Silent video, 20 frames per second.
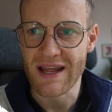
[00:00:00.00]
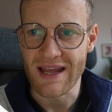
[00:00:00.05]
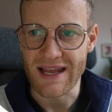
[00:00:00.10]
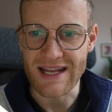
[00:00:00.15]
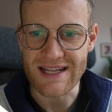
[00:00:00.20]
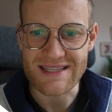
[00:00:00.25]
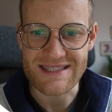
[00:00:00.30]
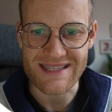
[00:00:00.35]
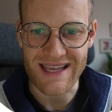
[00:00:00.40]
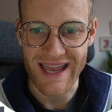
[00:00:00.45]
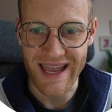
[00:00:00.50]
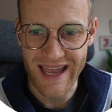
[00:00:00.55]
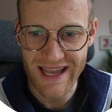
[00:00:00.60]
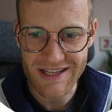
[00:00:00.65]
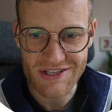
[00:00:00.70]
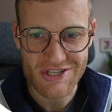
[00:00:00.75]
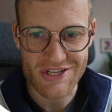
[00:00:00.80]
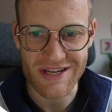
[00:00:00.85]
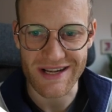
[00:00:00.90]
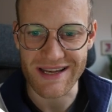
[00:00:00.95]
It's
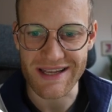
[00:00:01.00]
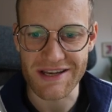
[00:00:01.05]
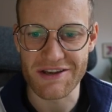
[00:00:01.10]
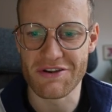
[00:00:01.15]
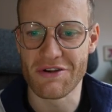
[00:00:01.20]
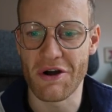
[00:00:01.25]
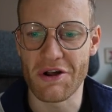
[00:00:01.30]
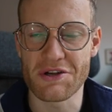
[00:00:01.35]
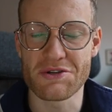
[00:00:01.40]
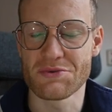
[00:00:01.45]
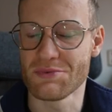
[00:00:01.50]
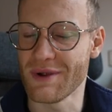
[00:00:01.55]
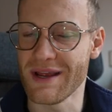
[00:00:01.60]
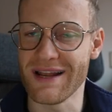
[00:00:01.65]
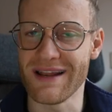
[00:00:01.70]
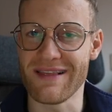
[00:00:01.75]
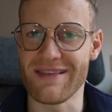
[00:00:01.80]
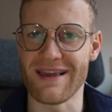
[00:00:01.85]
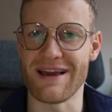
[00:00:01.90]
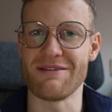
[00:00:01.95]
actually not
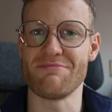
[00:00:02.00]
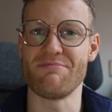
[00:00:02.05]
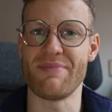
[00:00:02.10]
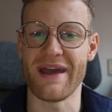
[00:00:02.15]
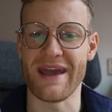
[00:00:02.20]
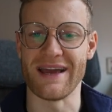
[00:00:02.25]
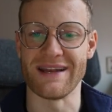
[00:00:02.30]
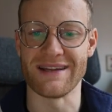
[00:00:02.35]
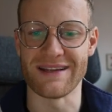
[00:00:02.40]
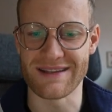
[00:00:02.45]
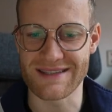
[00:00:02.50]
really that bad.